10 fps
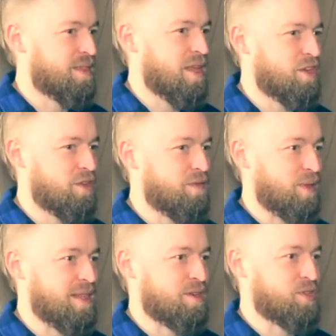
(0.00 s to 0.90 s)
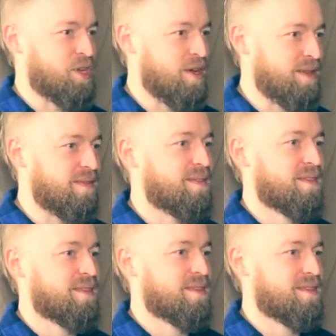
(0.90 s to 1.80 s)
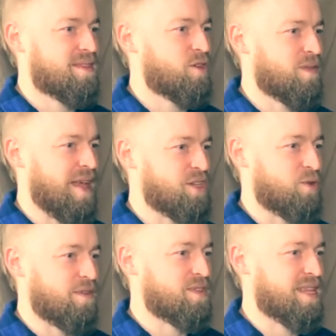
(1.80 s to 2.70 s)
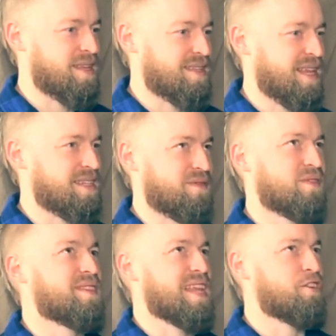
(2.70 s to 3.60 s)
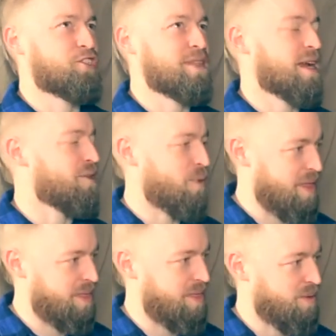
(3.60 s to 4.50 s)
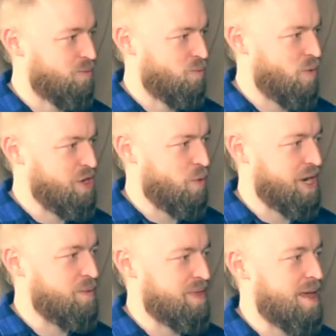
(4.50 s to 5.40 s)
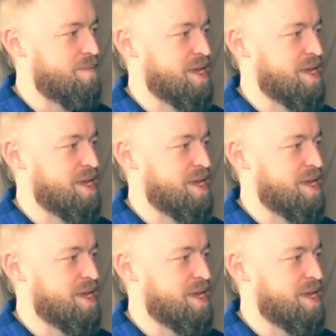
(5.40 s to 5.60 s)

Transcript: And do you feel like there's a good like sort of sense of synergy there with when you're working with them